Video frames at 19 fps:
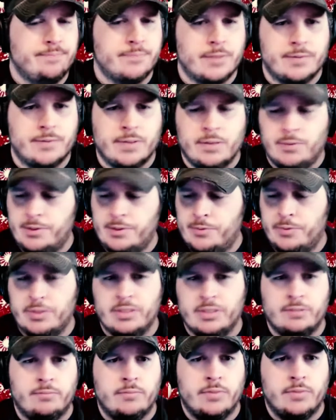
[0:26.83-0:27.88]
I forgot which
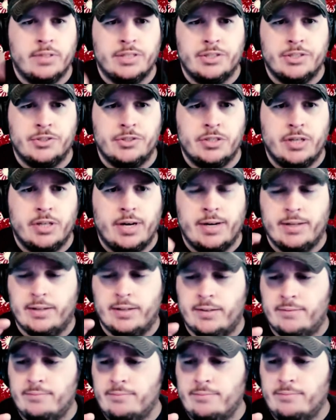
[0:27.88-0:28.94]
one gets you shot in
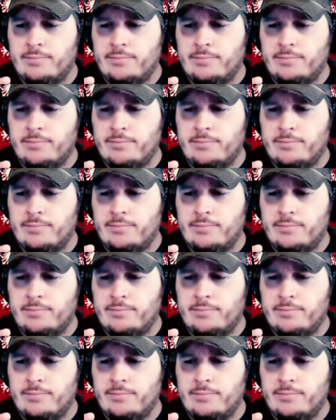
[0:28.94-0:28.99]
the